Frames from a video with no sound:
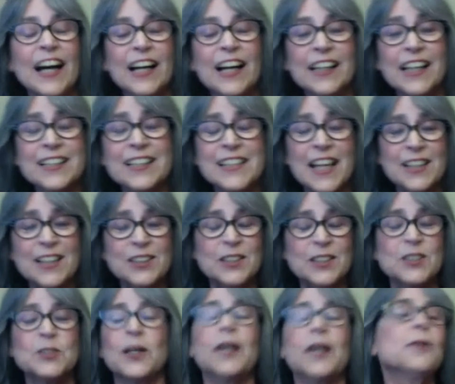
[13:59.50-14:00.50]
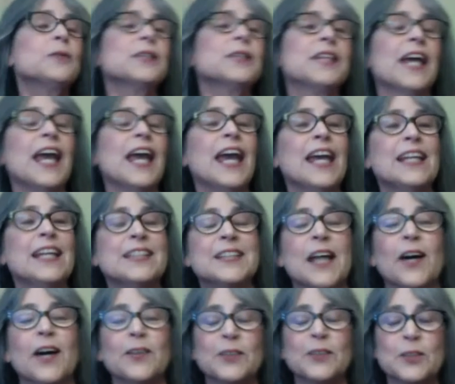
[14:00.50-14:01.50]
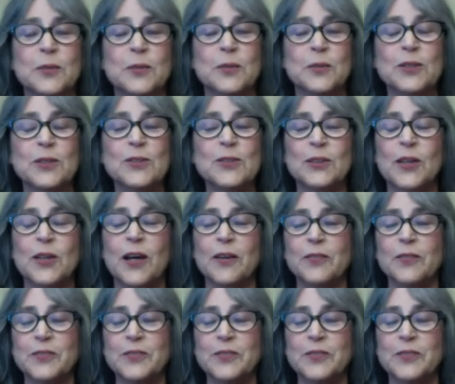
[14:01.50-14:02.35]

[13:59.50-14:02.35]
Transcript: Let's actually try it with the A sound, because we use a lot of